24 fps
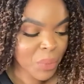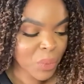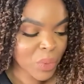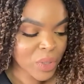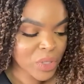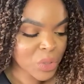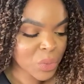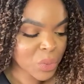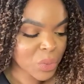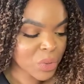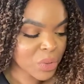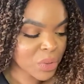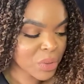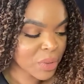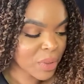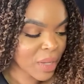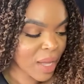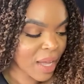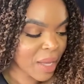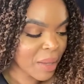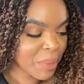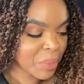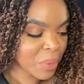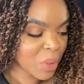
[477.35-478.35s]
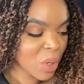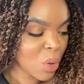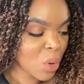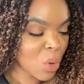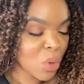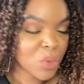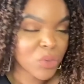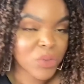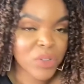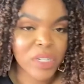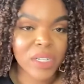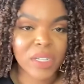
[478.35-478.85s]
which will go
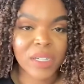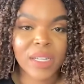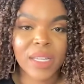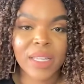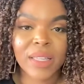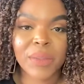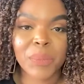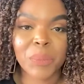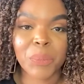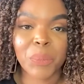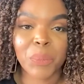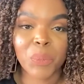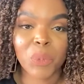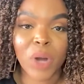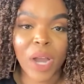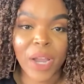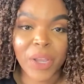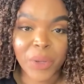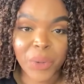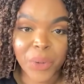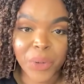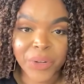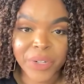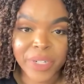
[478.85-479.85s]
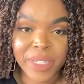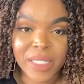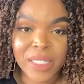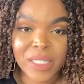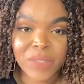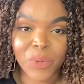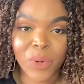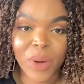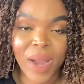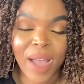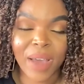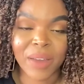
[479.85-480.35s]
over priorities
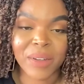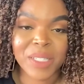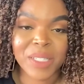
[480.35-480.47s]
for how to